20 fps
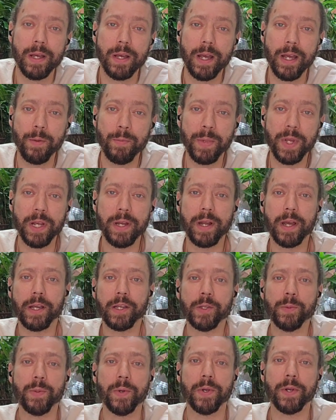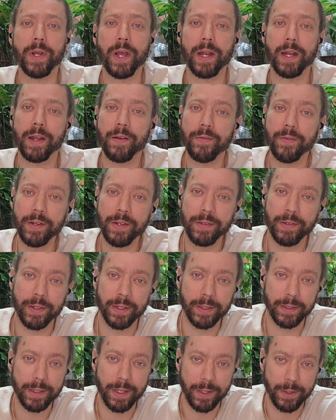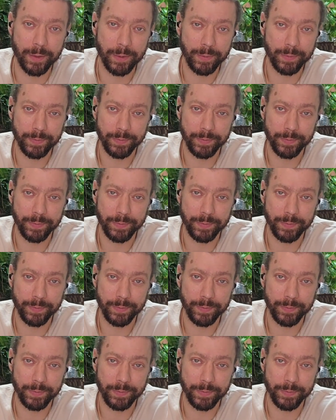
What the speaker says: and be an expert at everything now,